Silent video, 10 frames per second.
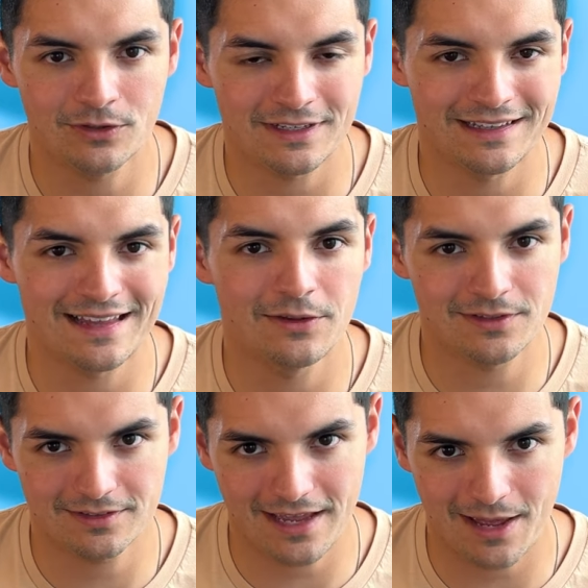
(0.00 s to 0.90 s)
and allows
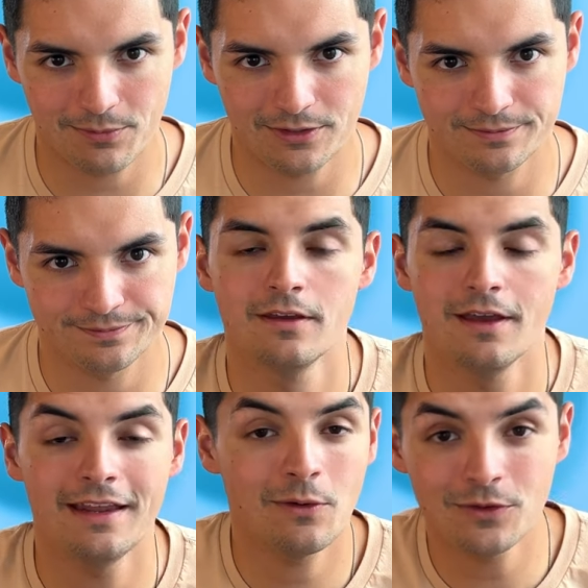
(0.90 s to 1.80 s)
this to happen.
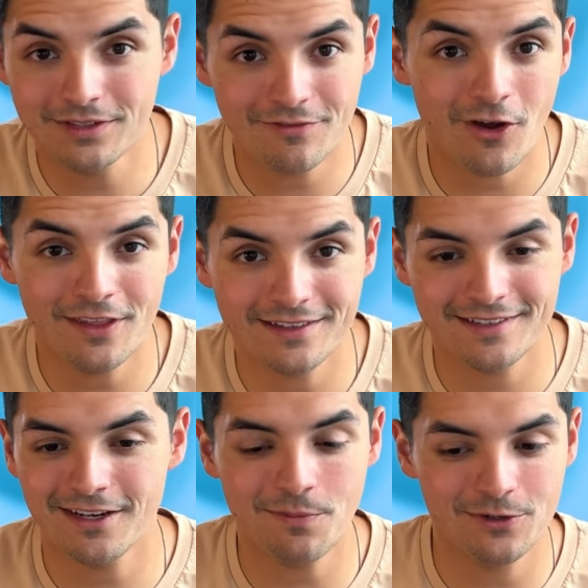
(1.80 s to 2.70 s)
And now once you have all that
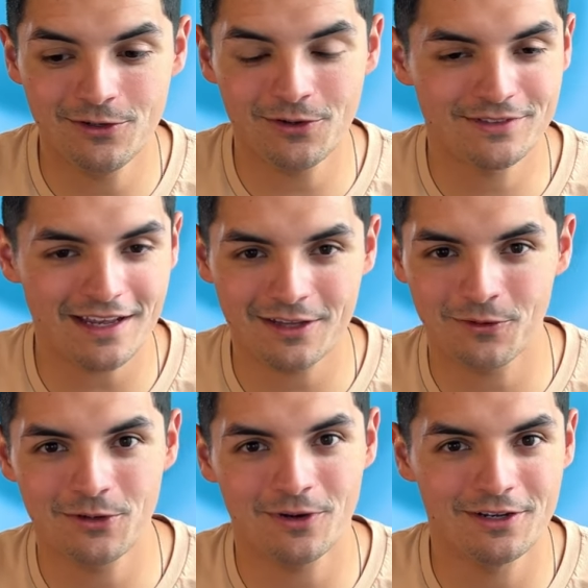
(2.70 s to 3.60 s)
set up and you know exactly
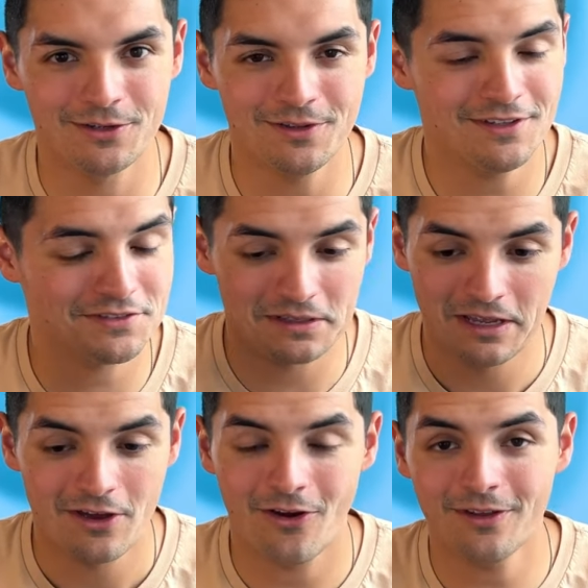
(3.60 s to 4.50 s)
where you want to do this,
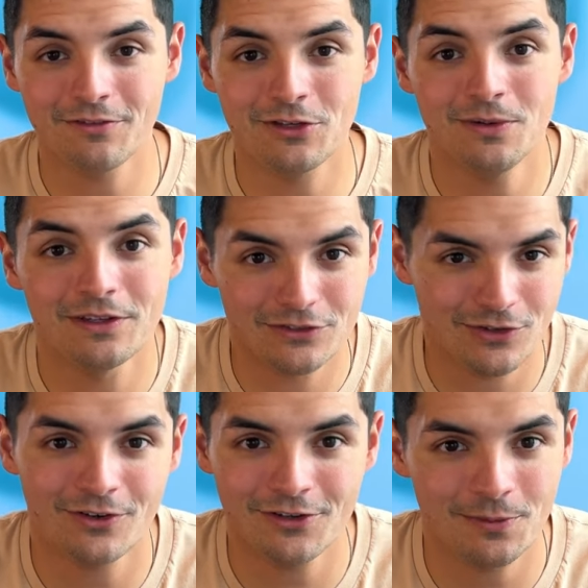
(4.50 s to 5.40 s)
all you have to do is
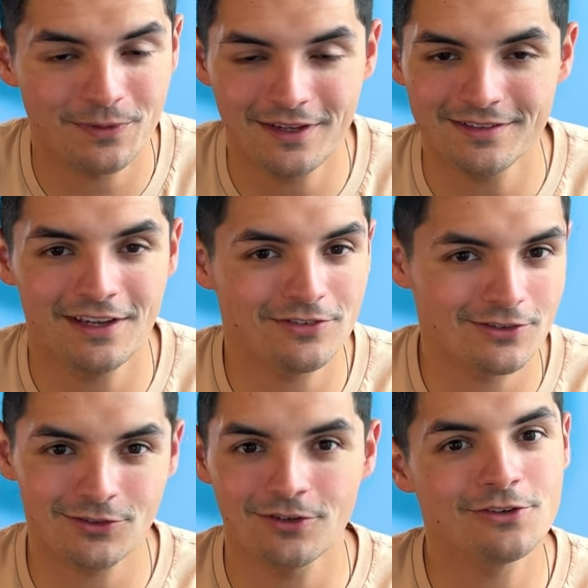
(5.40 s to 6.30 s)
turn on your
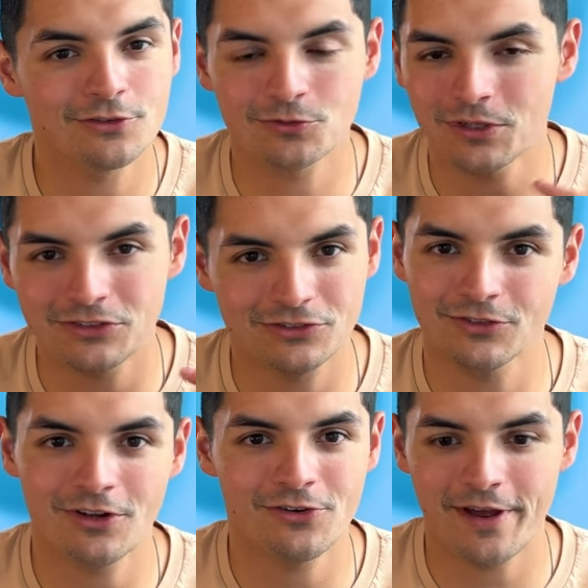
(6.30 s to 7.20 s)
PlayStation, turn on your Switch,
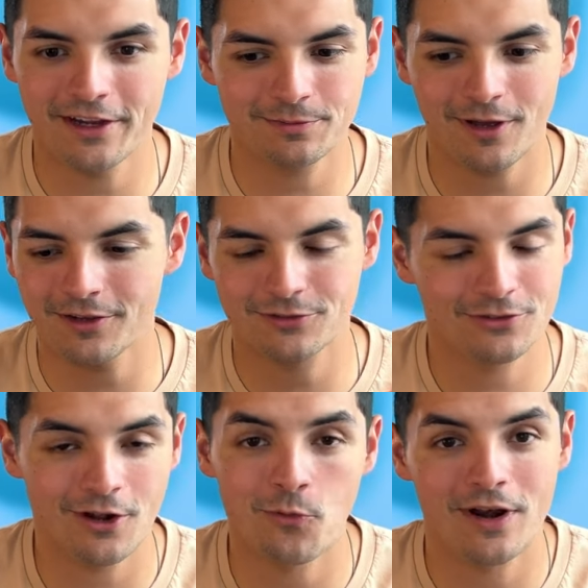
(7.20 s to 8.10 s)
turn on your Xbox,
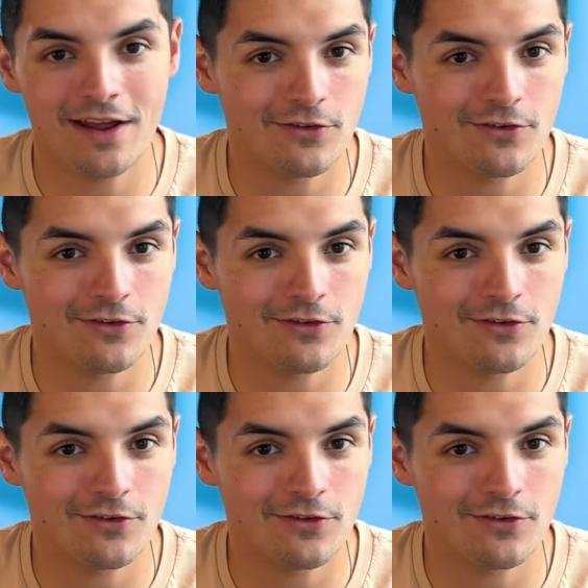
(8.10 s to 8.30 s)
turn on whatever